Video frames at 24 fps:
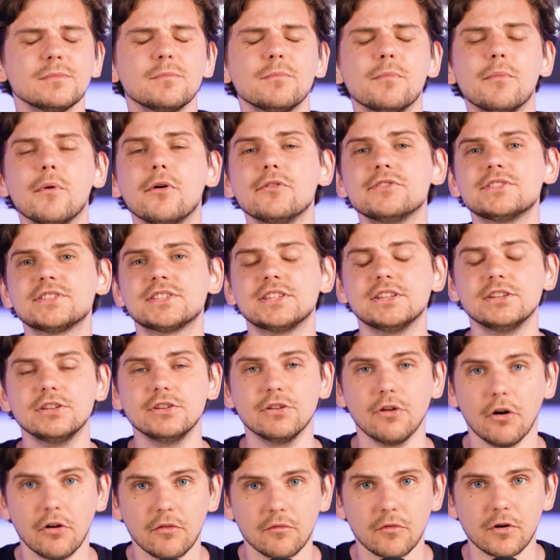the most
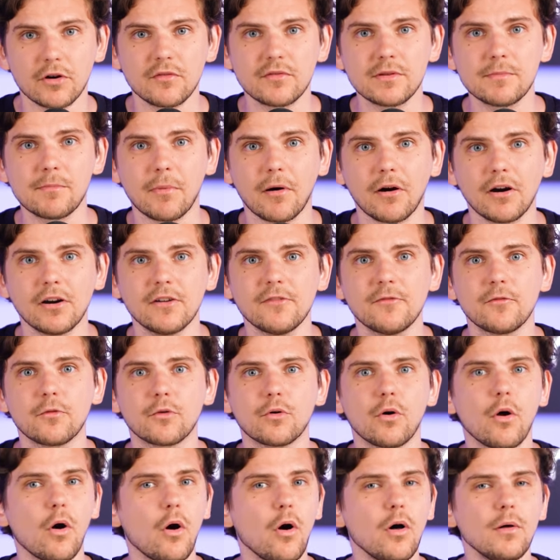noteworthy part
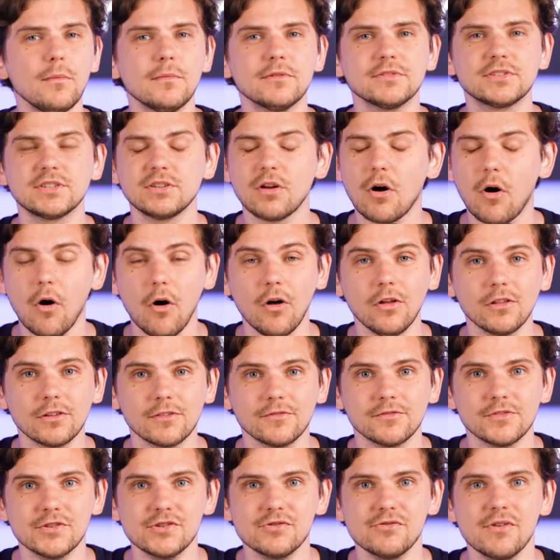for almost all
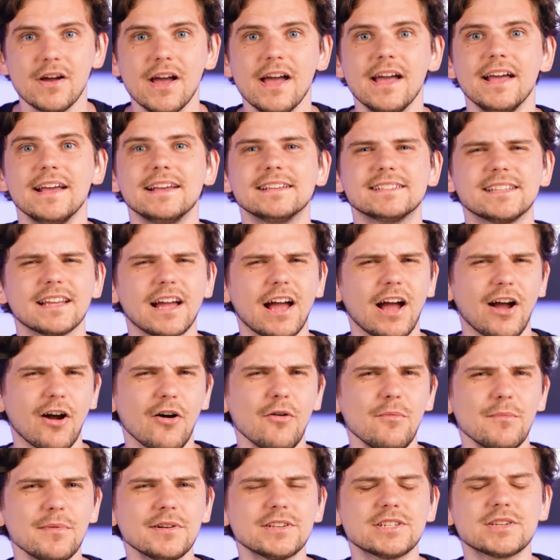of you is
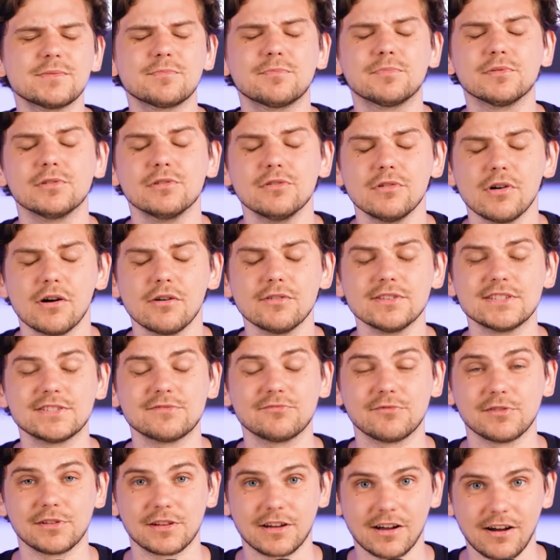how much Bluehost will